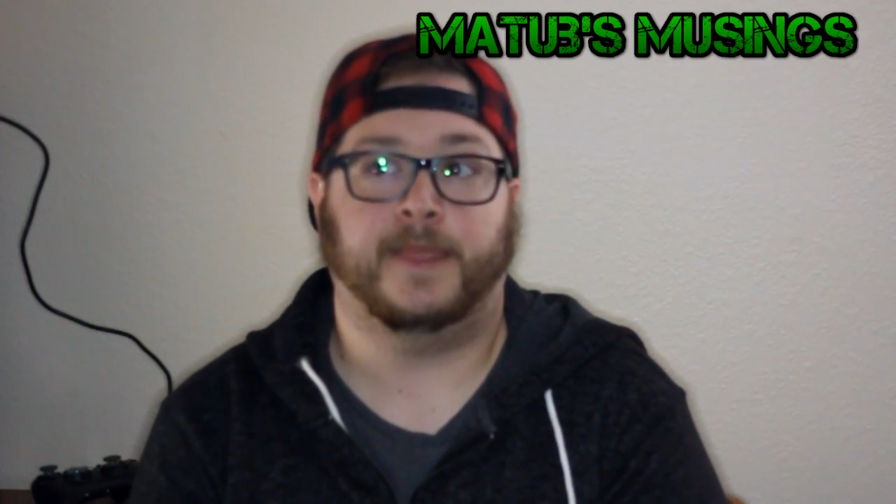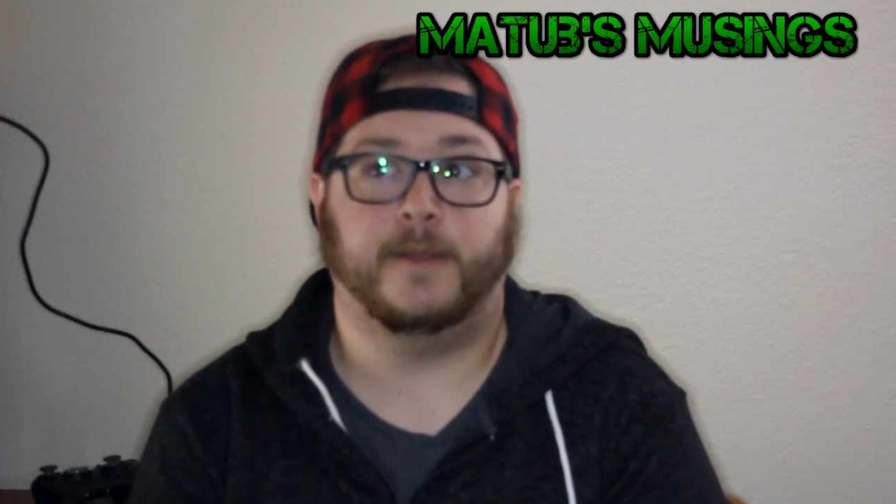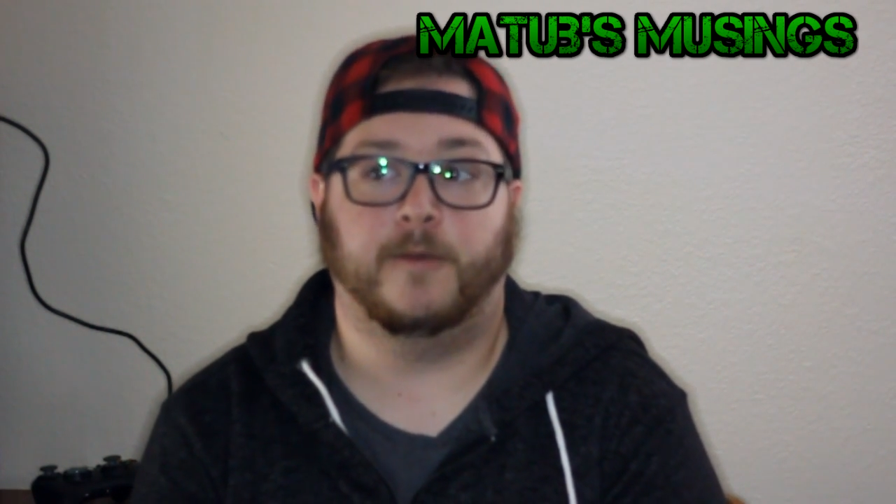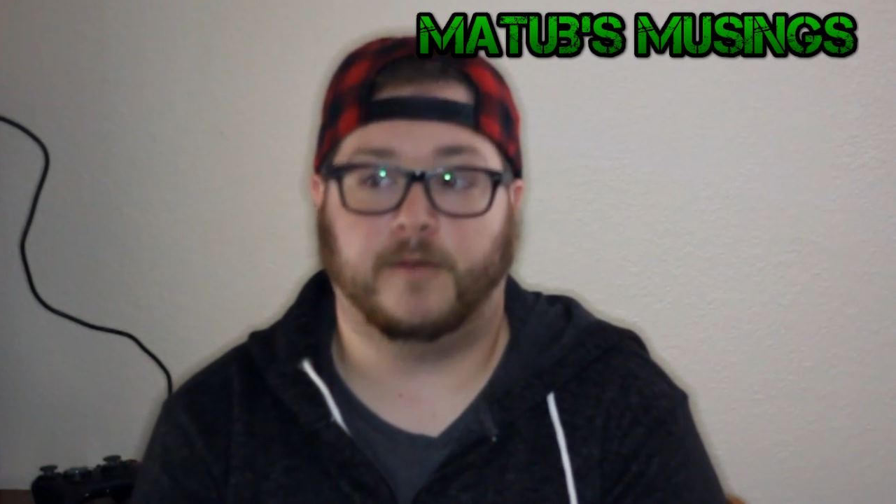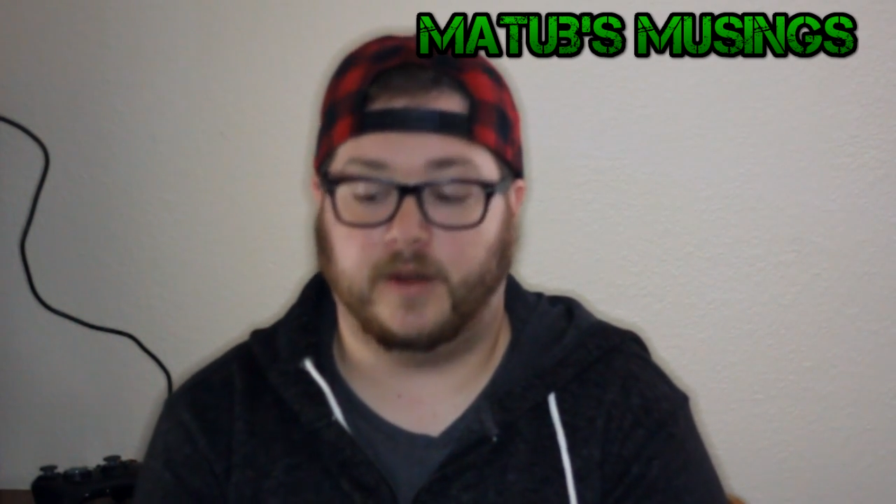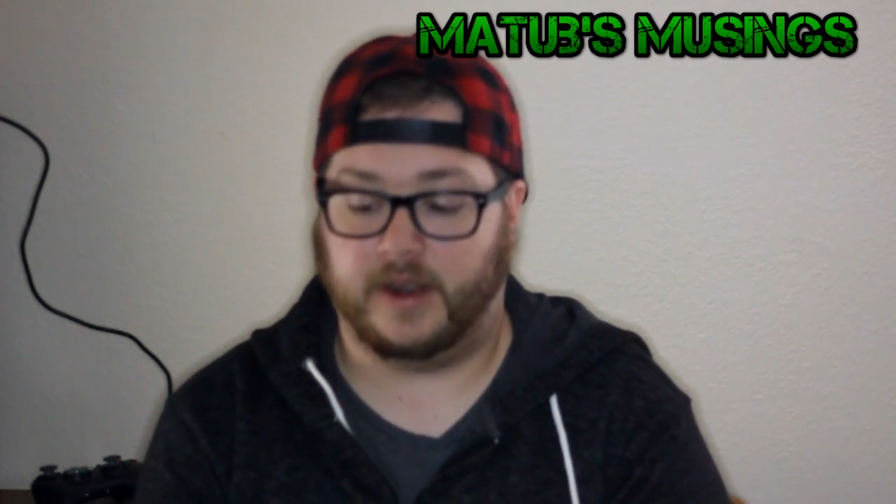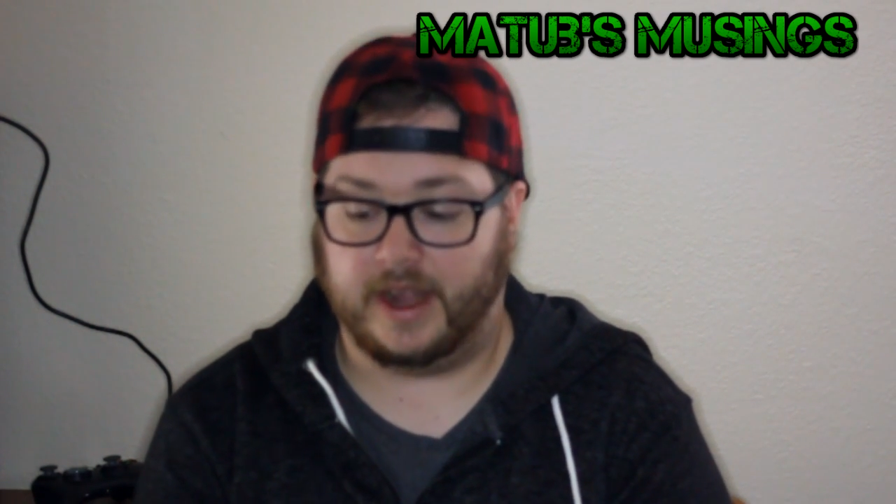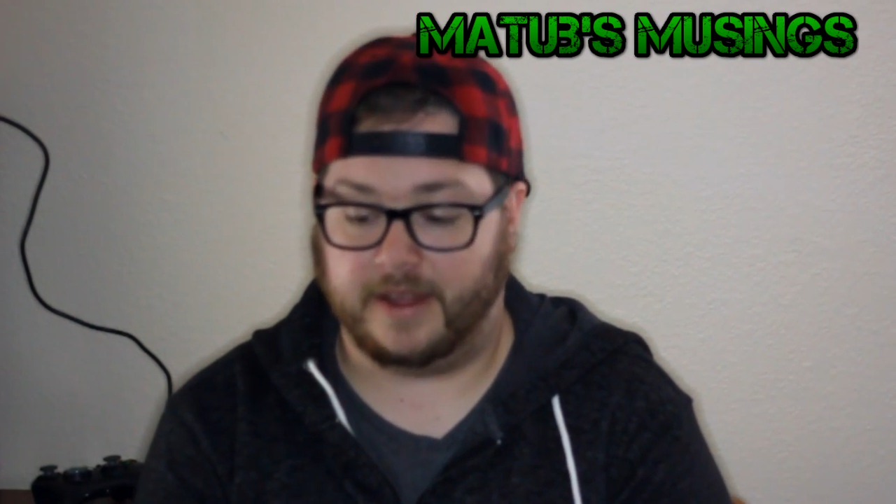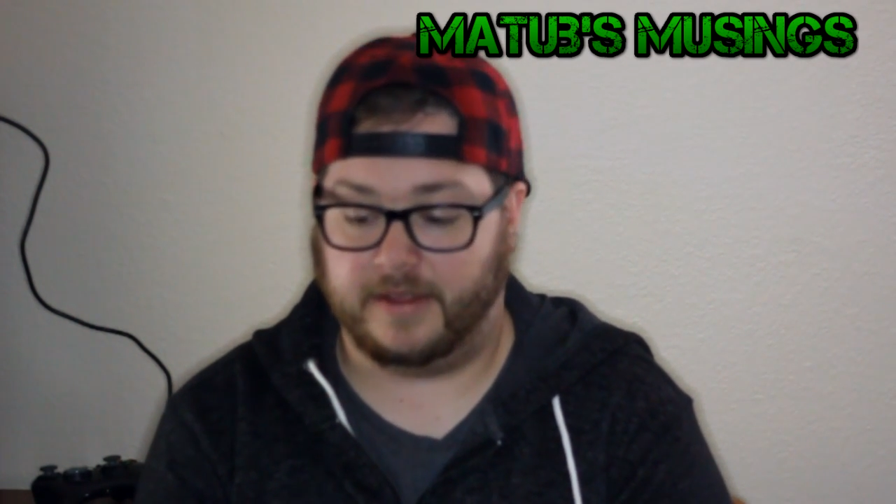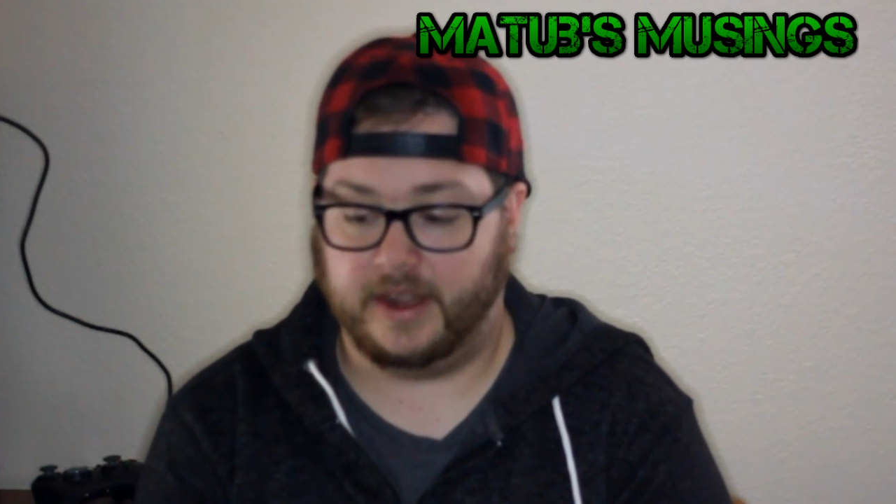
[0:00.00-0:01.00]
Overall,
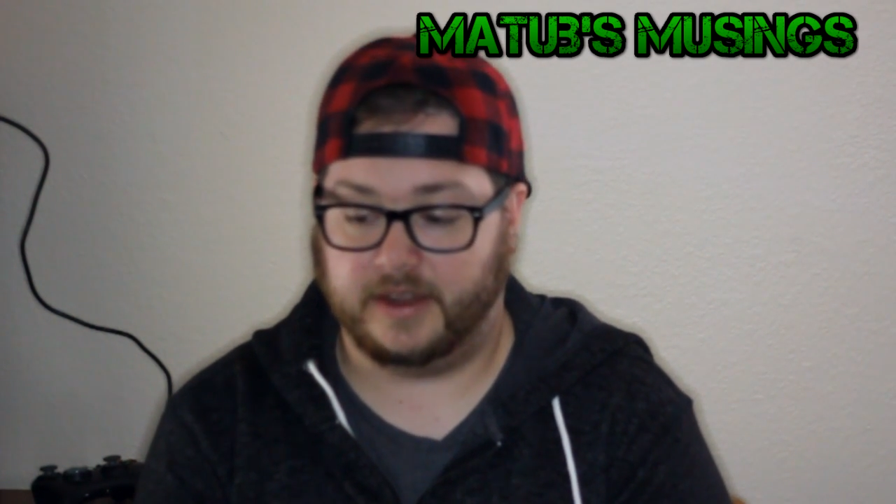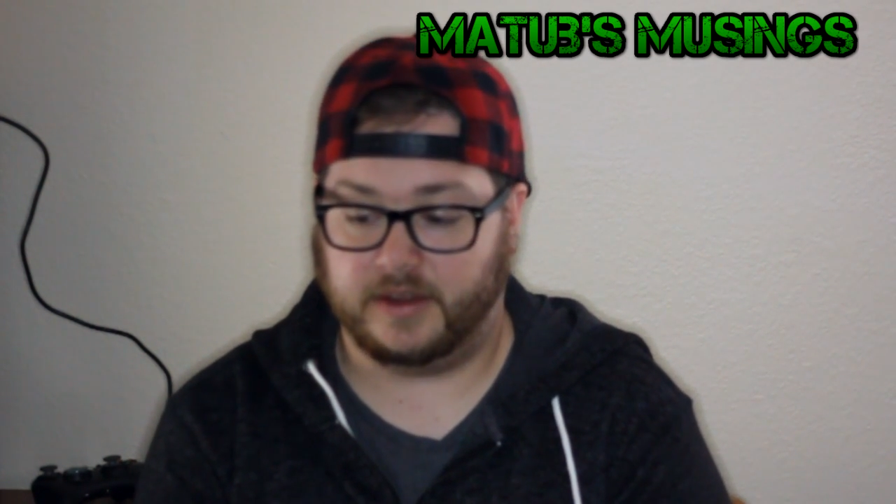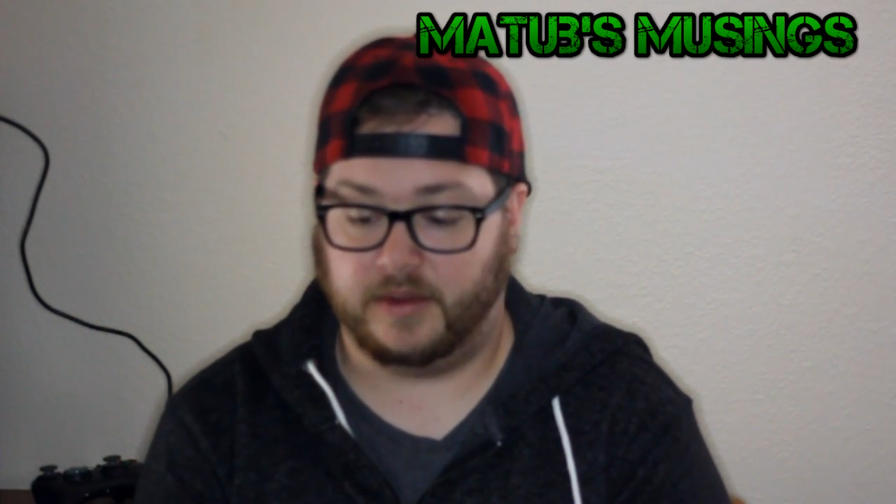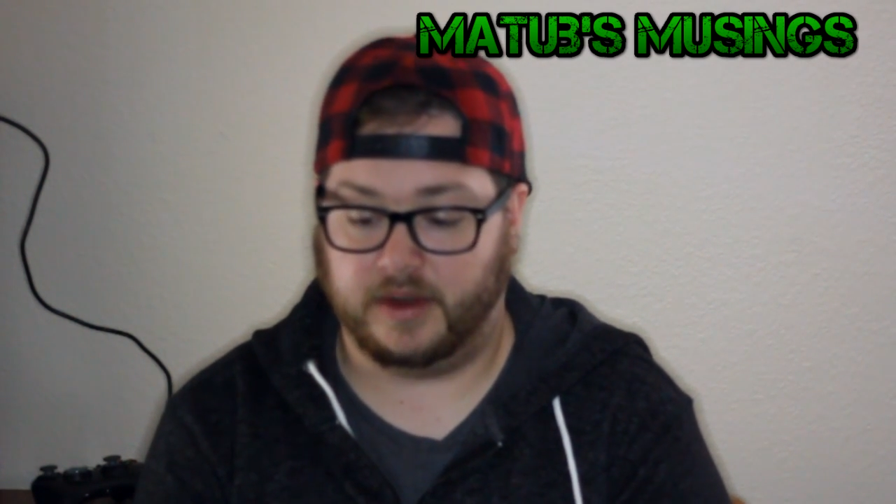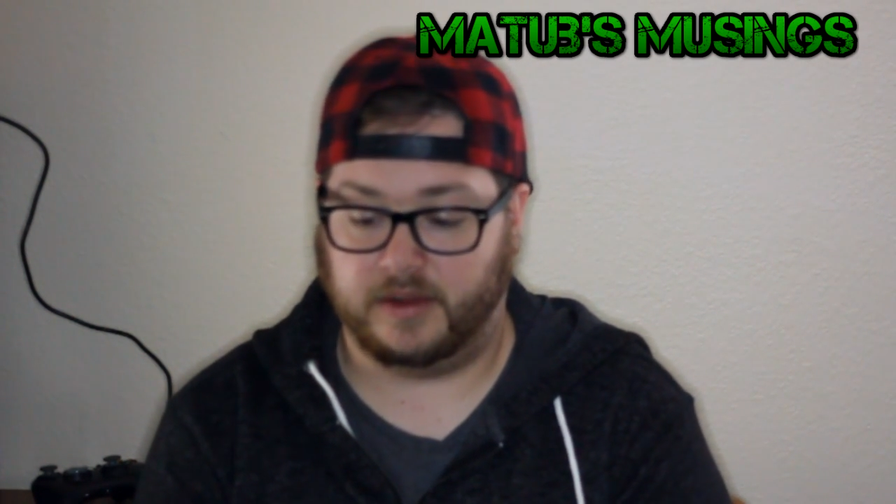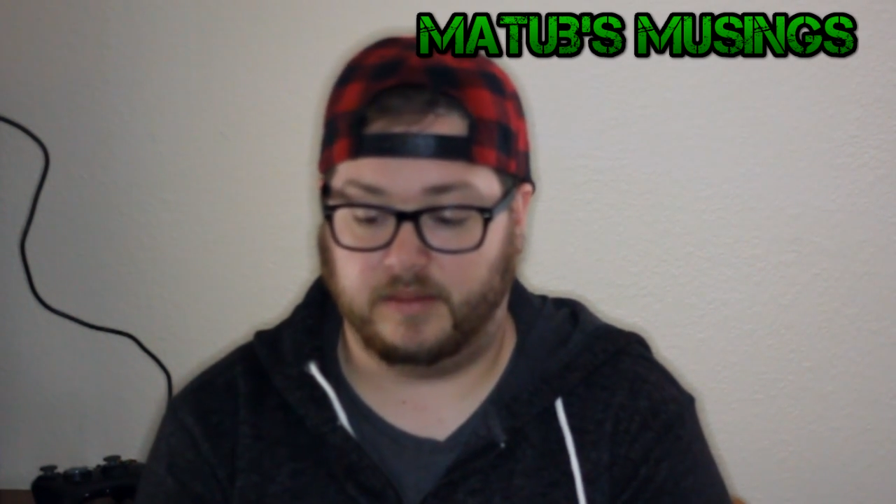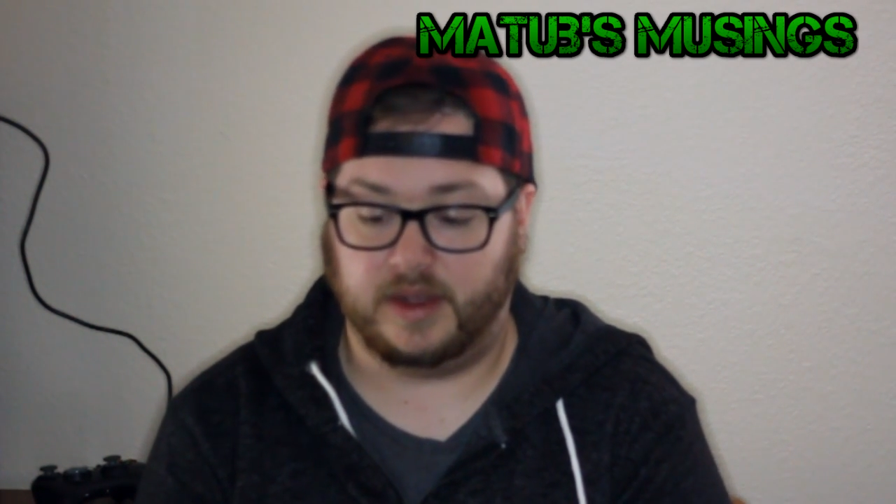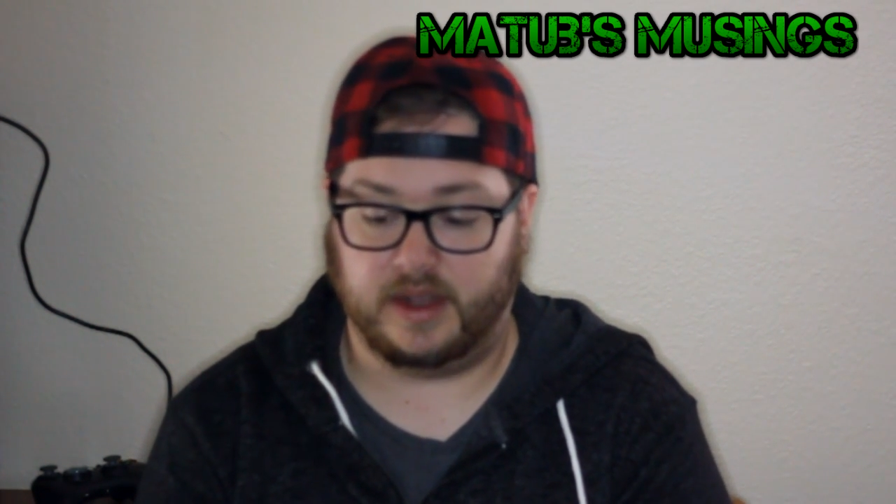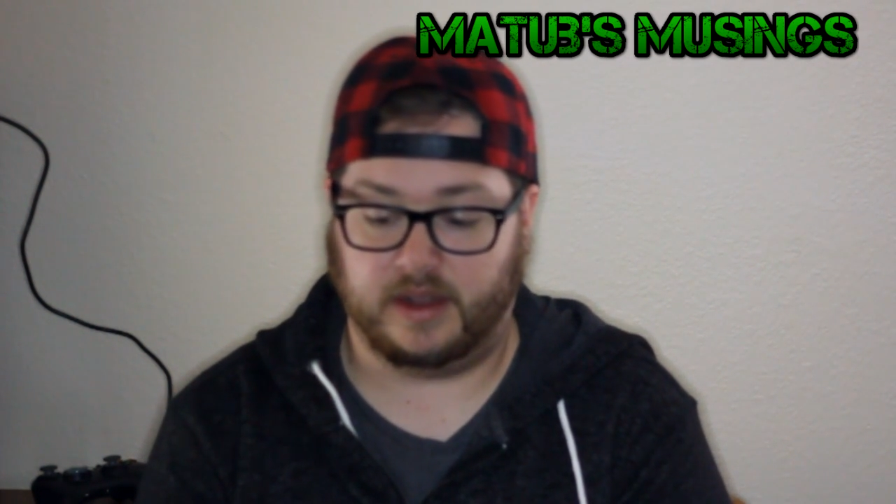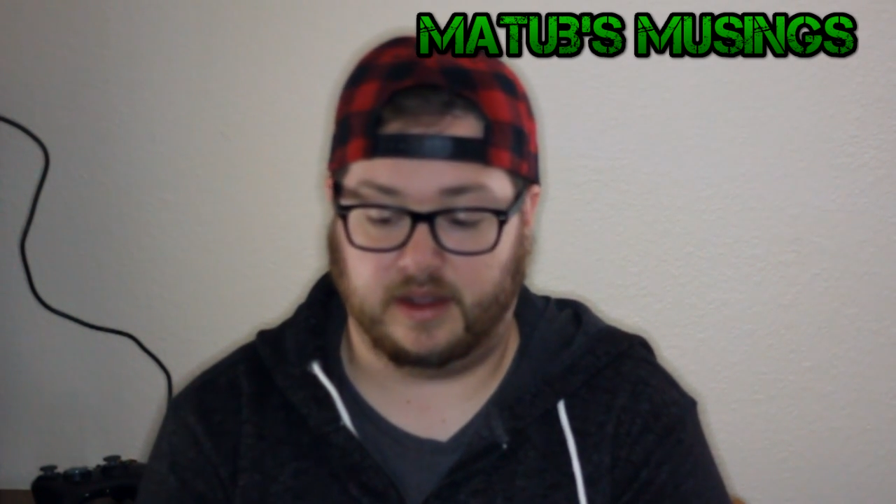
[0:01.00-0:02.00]
I think it's going to
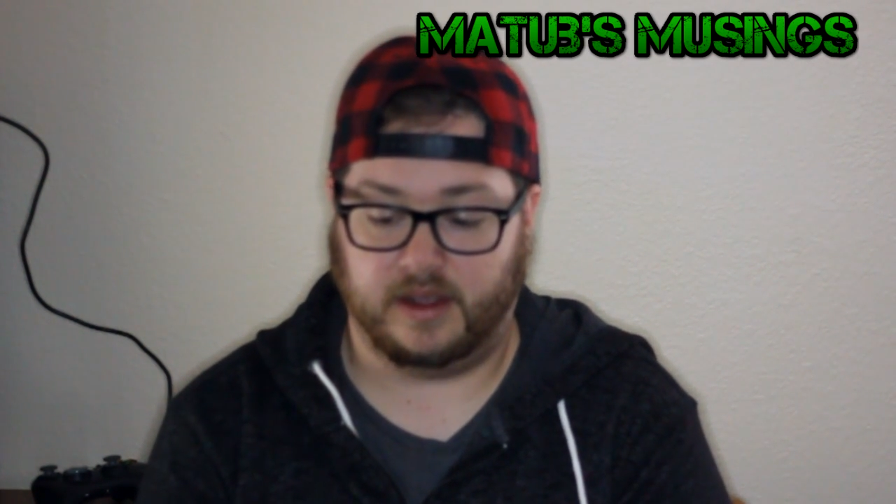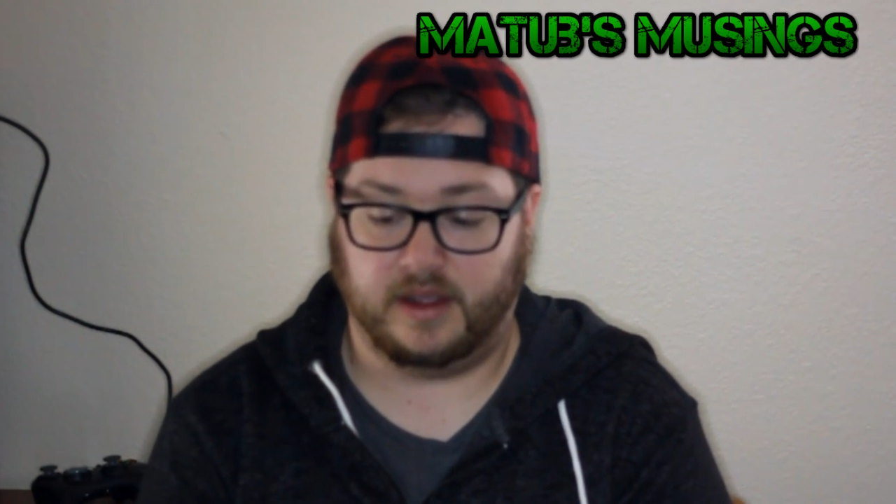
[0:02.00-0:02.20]
be.